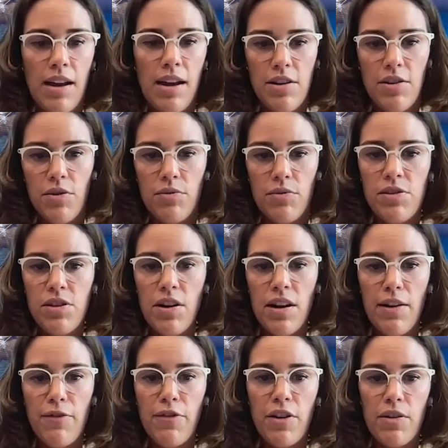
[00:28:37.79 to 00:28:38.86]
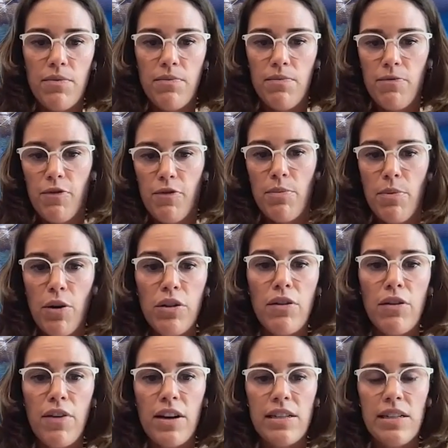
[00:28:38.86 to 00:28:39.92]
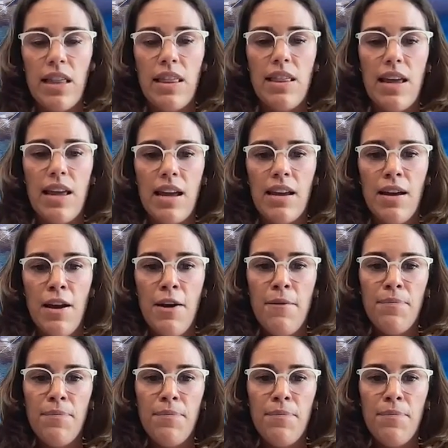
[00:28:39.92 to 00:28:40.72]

you know, certainly for for both of us, I think